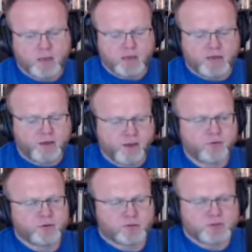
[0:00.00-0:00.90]
And
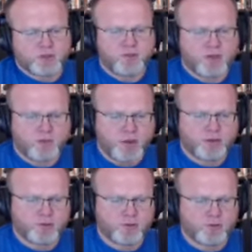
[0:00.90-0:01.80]
another interesting thing
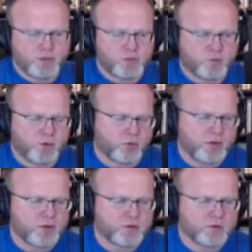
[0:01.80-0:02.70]
about Luke is when you're
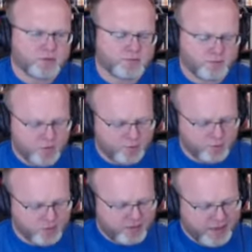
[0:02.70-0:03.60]
reading the
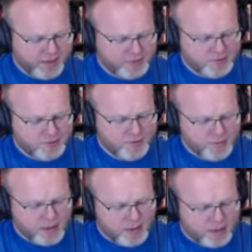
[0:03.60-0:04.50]
book of Acts,
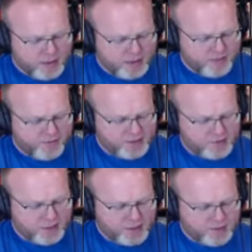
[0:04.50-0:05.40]
and I've
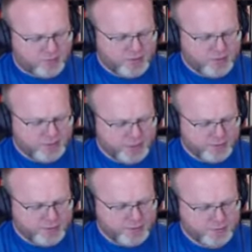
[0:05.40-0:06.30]
actually got this written
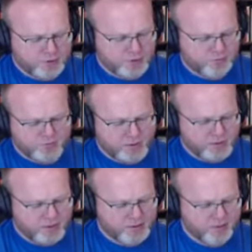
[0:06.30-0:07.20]
down,
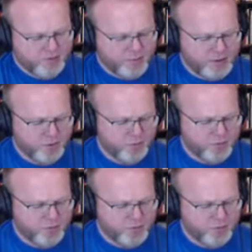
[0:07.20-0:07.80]
and this is for my own